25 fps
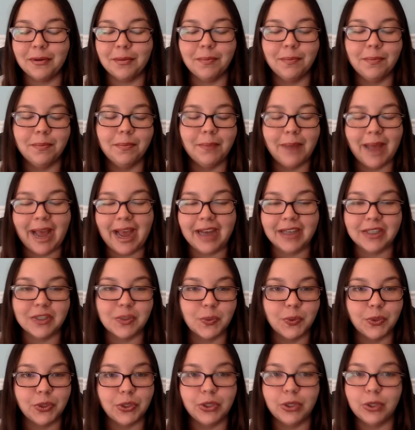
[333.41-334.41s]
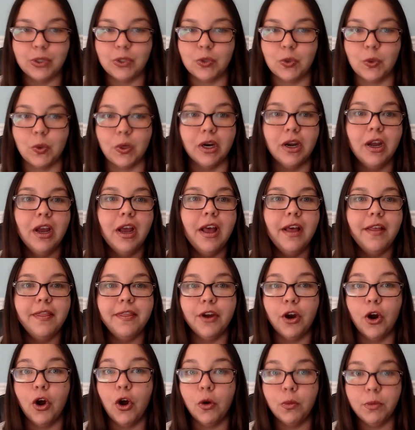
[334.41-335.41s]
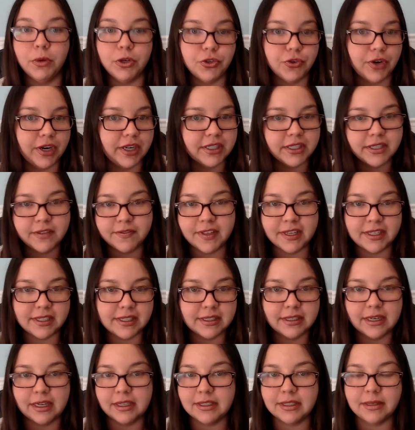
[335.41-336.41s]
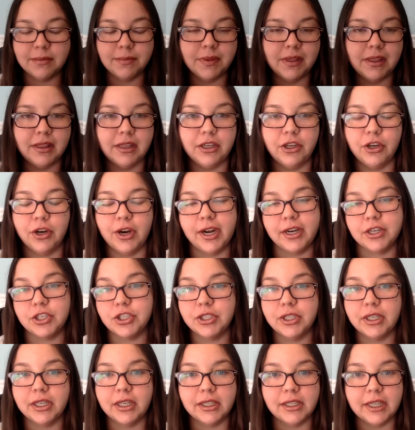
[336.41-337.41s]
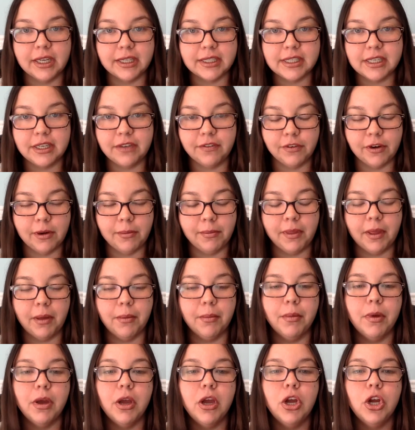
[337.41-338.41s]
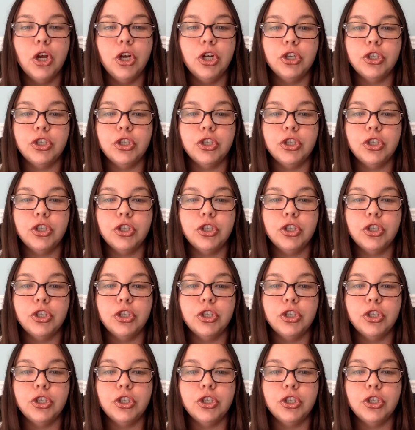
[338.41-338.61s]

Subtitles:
their passwords or their home address if that's not something that you're actually collecting from them.